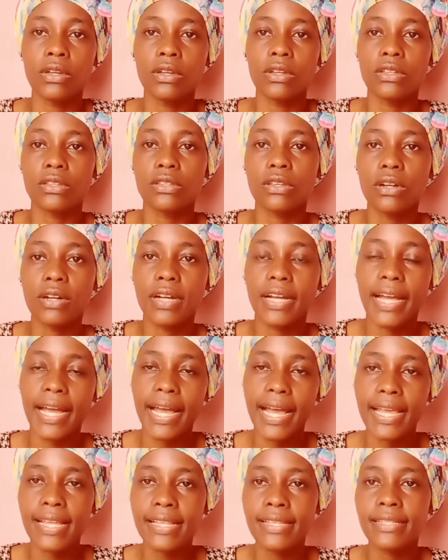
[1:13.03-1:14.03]
so
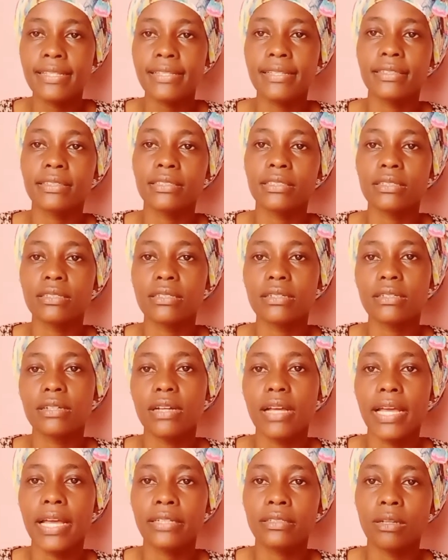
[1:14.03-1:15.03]
guys,
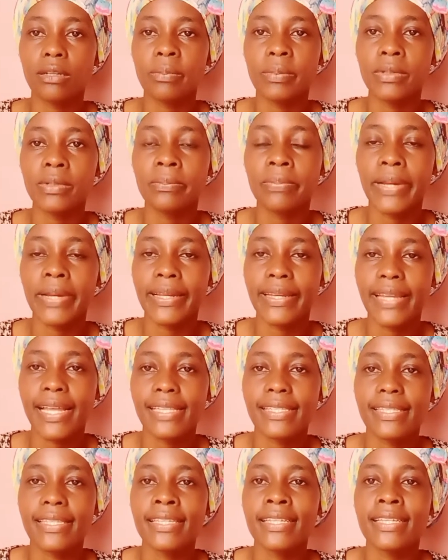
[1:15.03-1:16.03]
ectopic
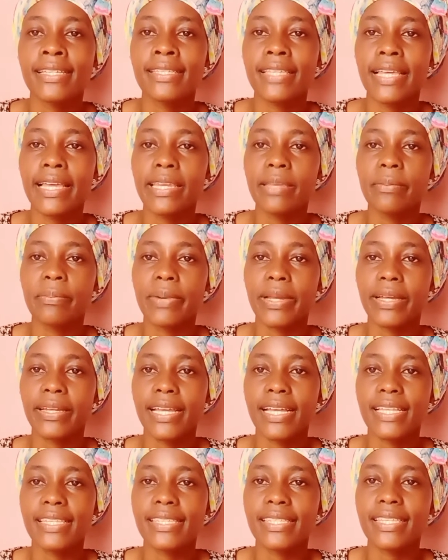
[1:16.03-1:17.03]
pregnancy is any
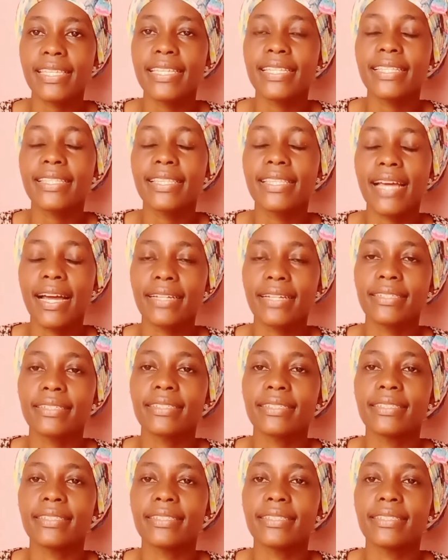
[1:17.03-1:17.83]
pregnancy that